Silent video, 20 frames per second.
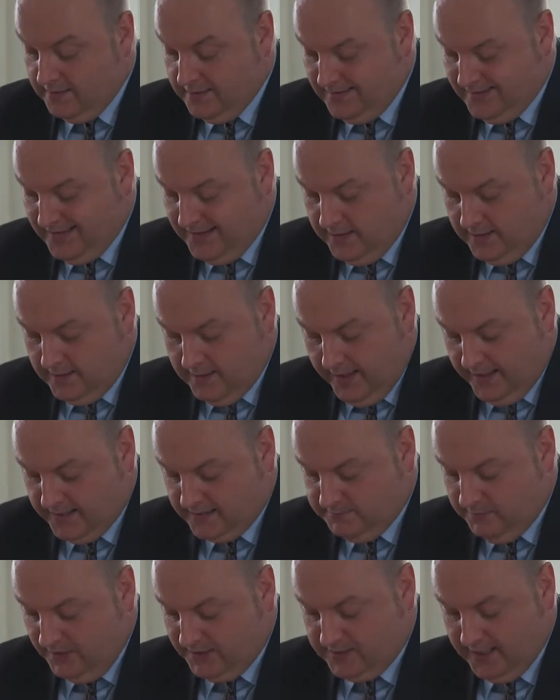the
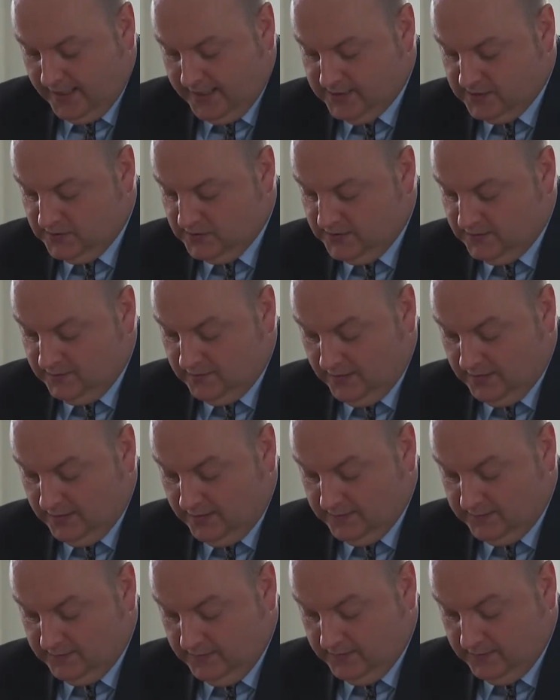expectations and
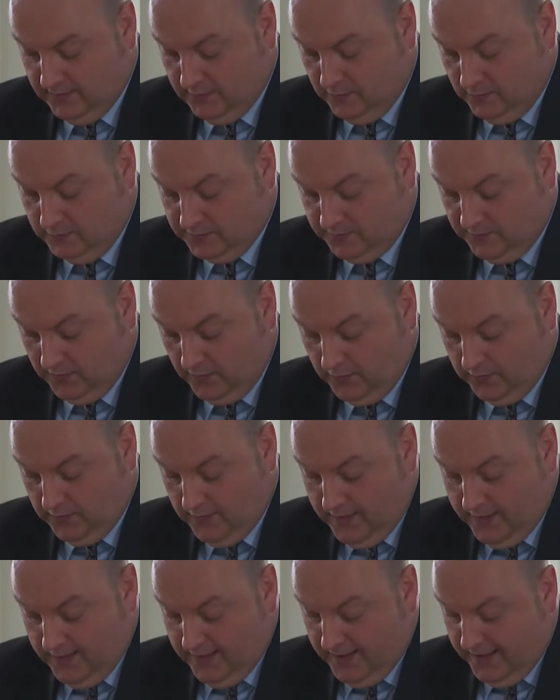I think also
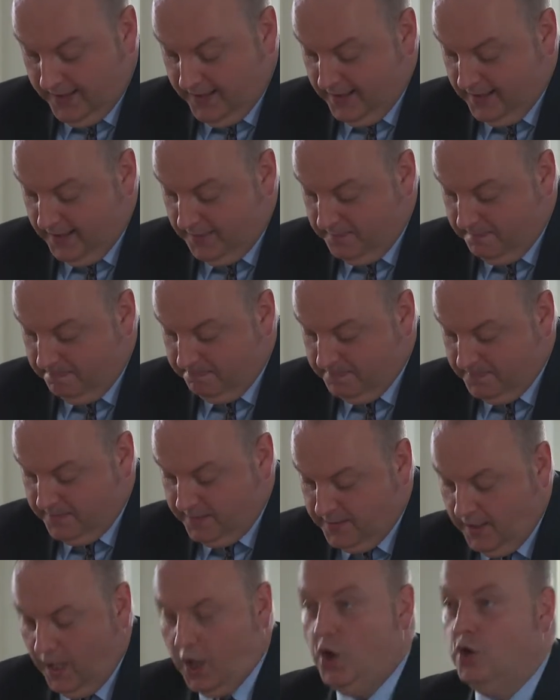
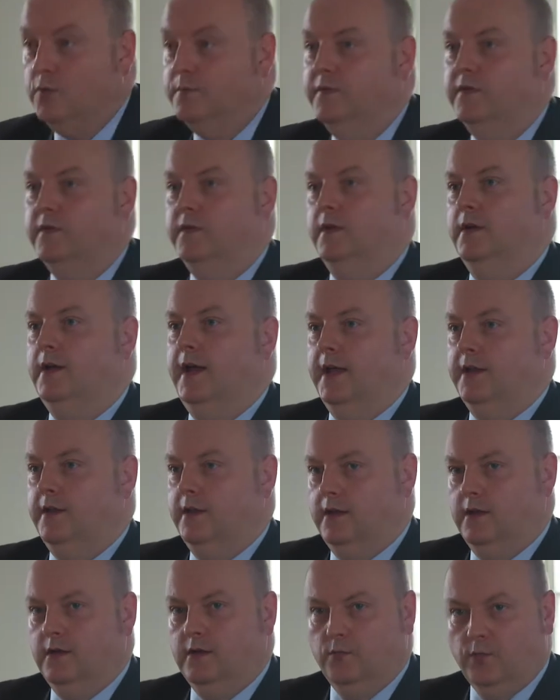the hopes
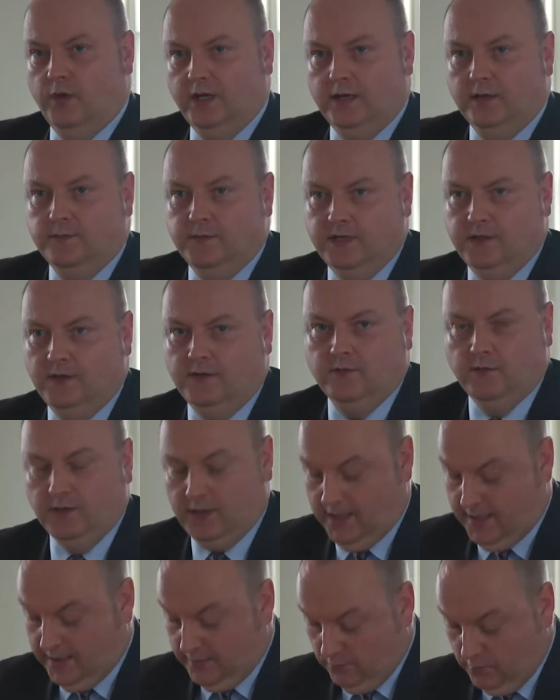under Whitlam in this
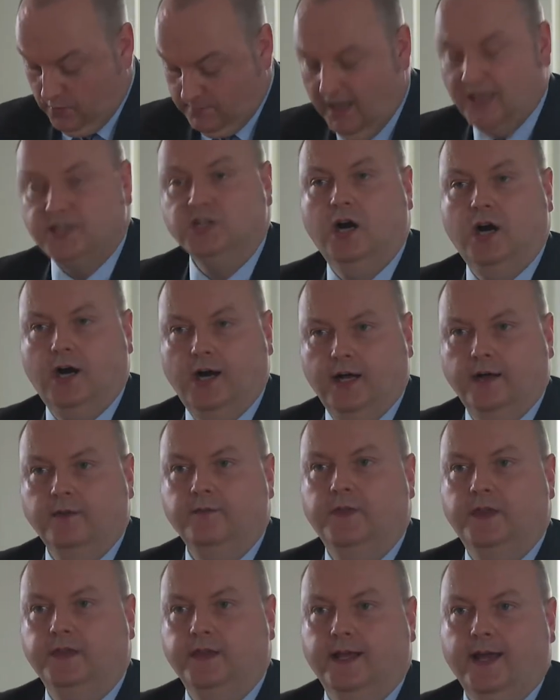regard were much higher
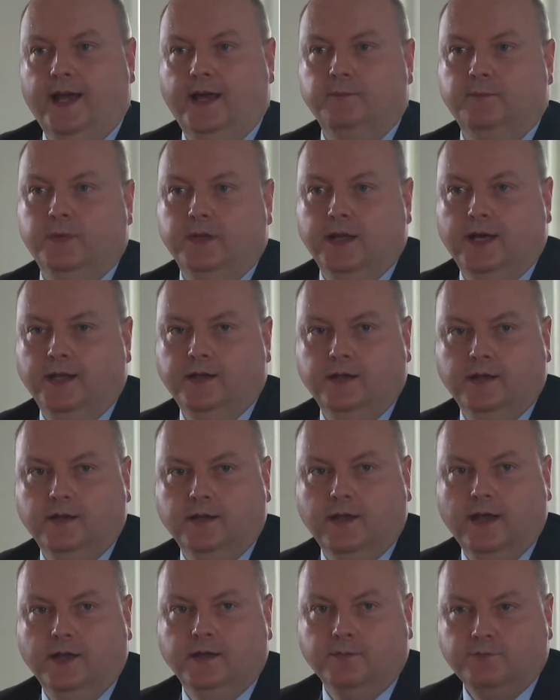than they had been
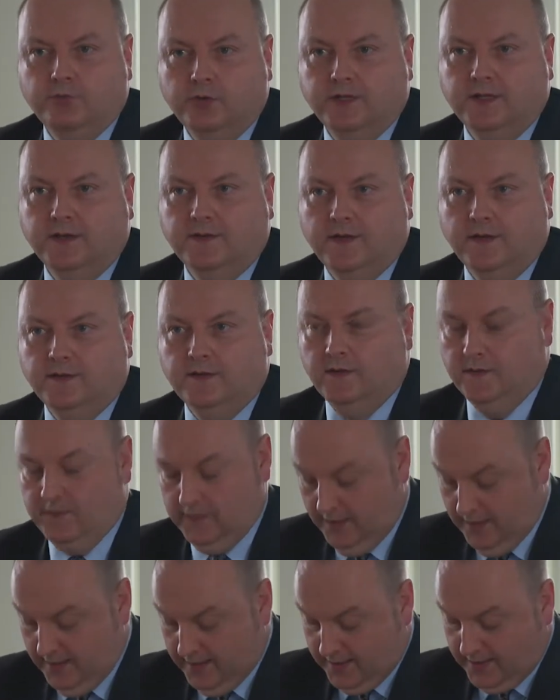under predecessors
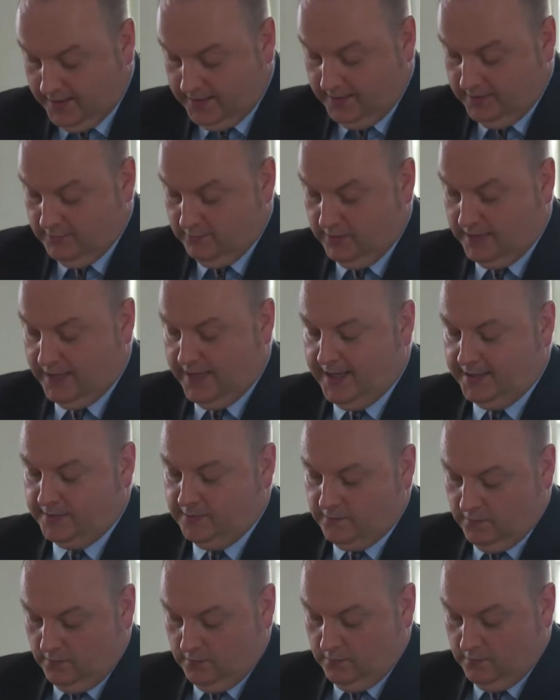in
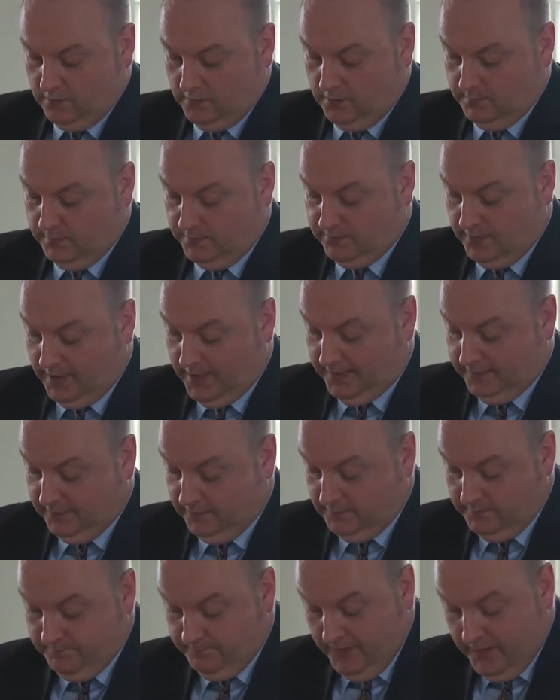regards to human
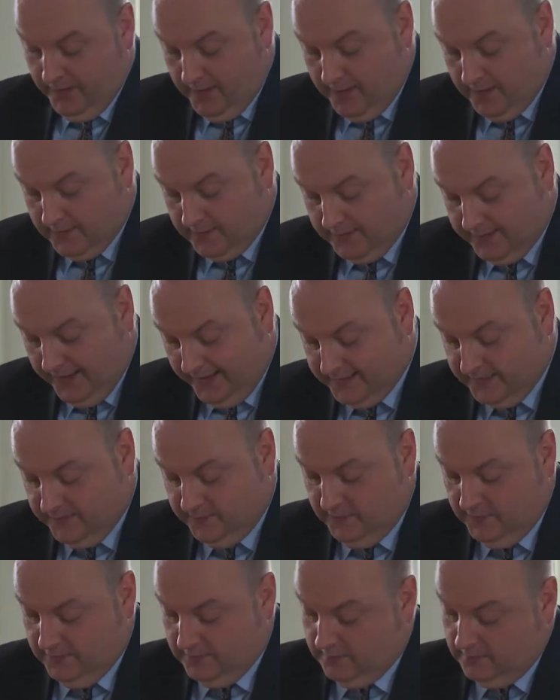rights. The
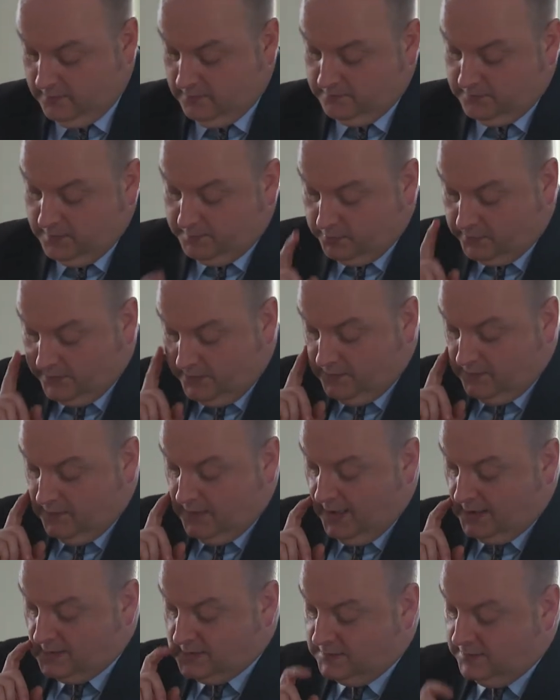legacy of liberal
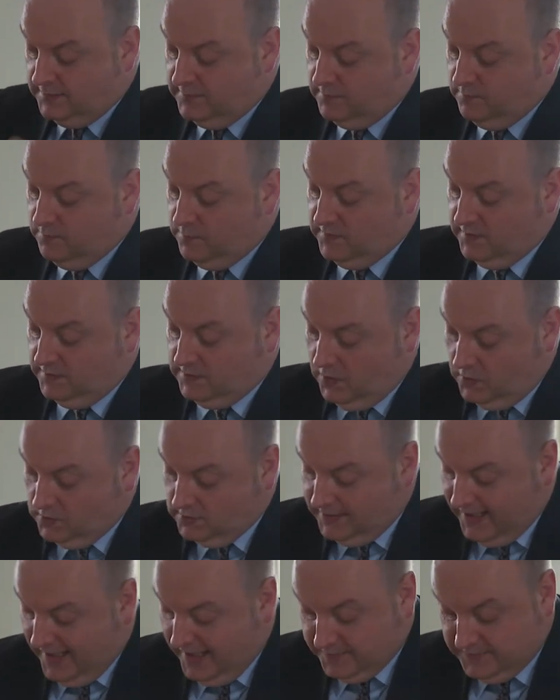internationalism was a
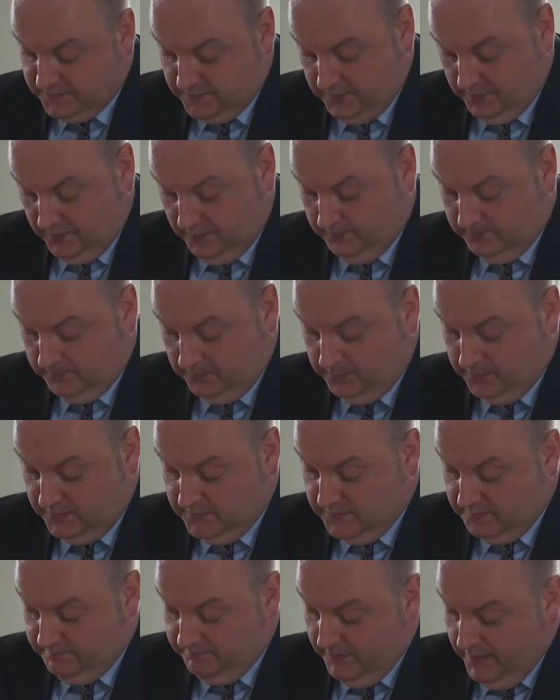long-lasting
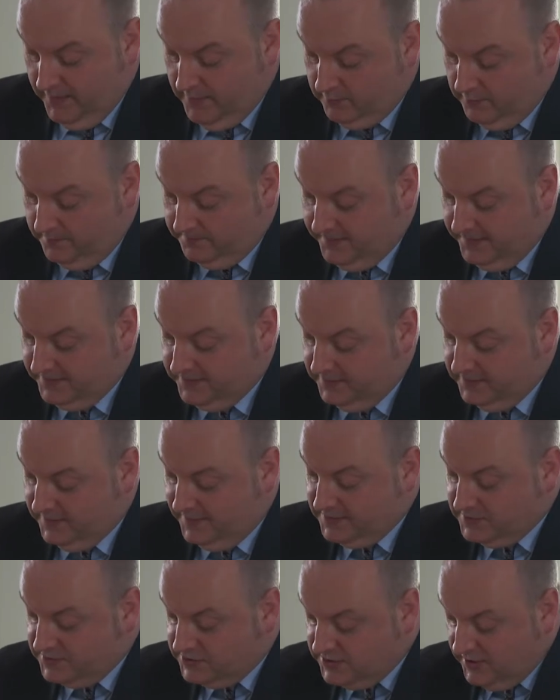influence, reflecting
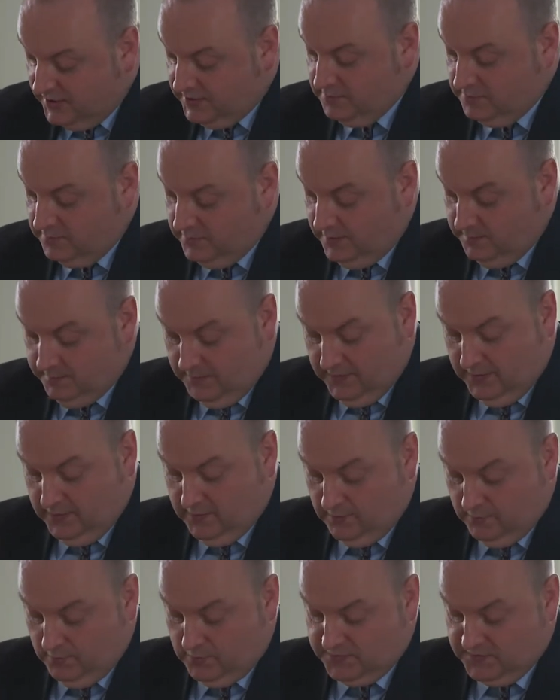a genuine empathy
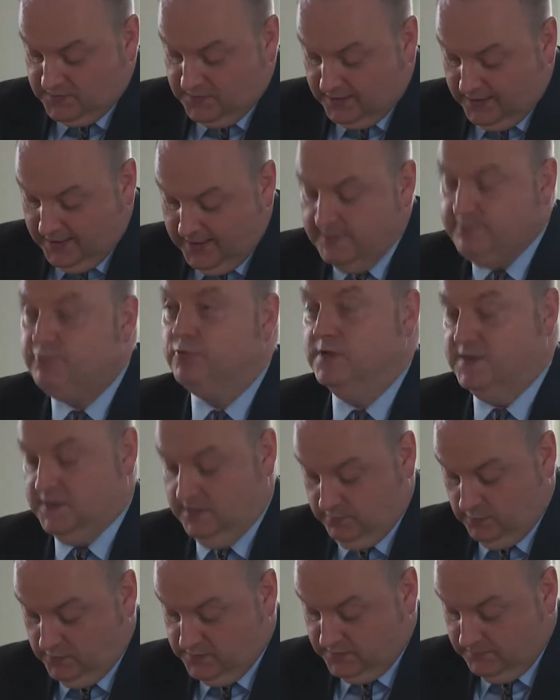towards the key
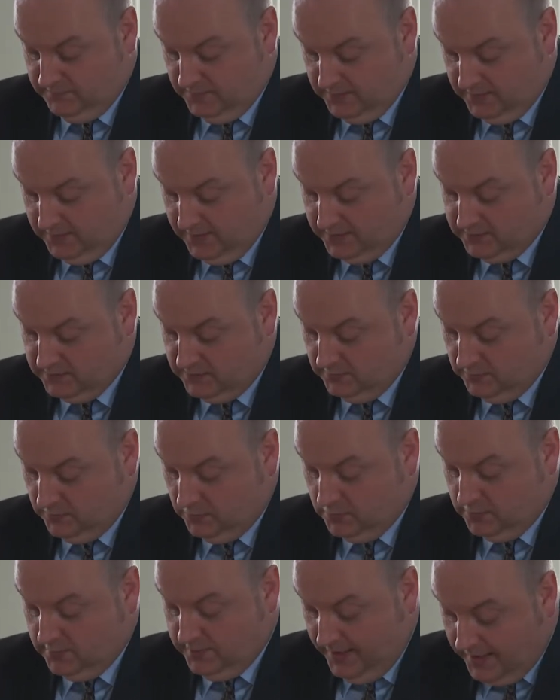principles of international
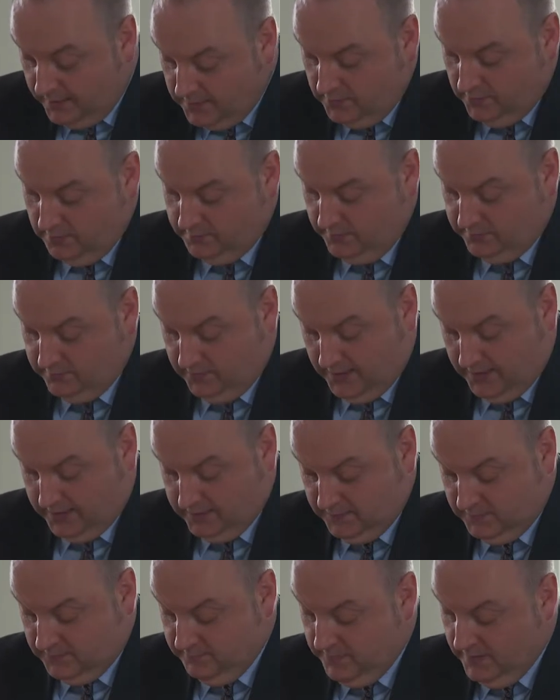law and human
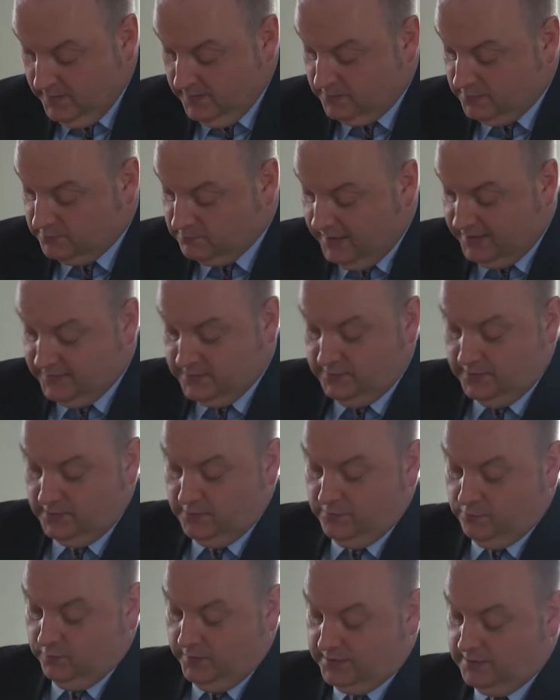rights. The rhetoric
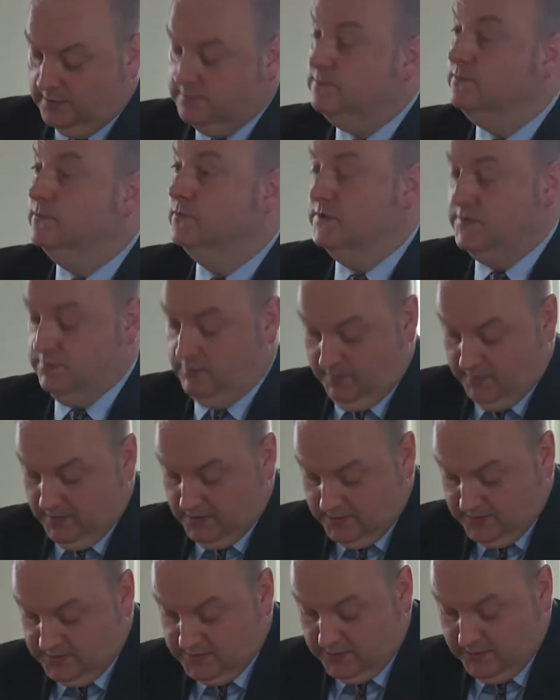of Whitlam was
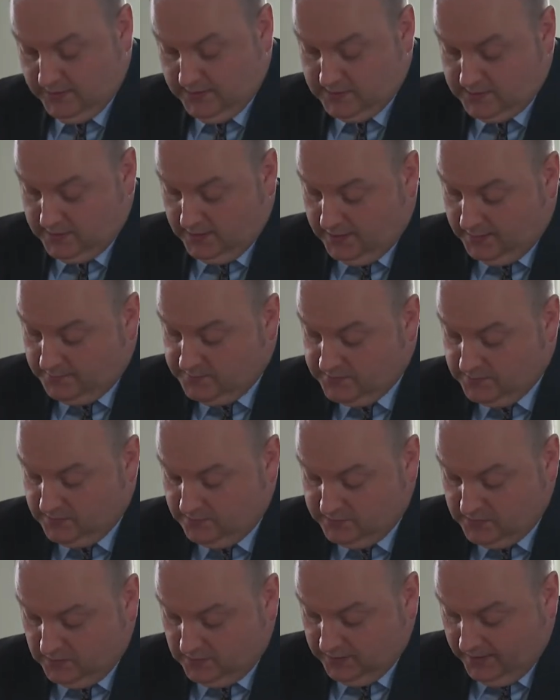reminiscent at times
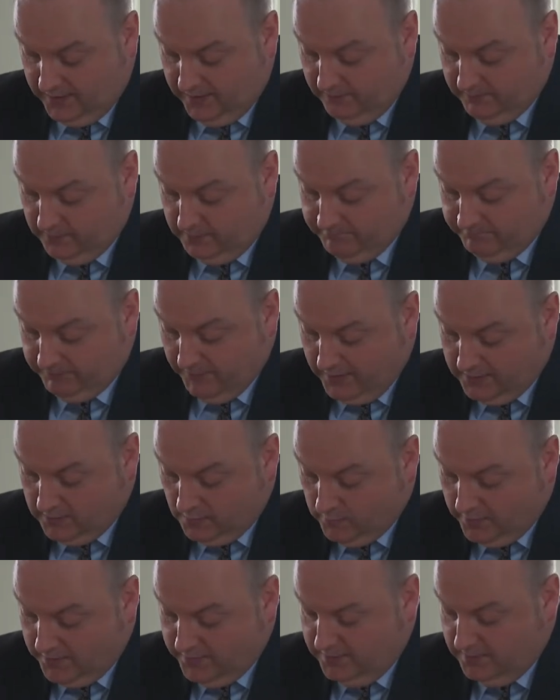of Dr. Evatt, and the
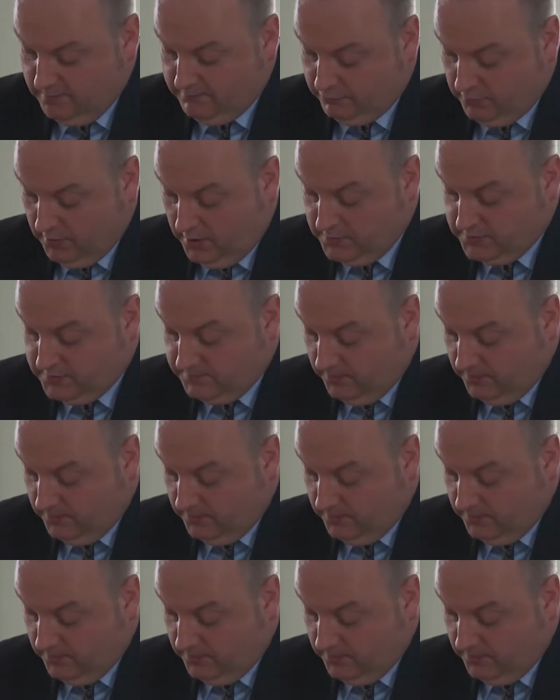way he approached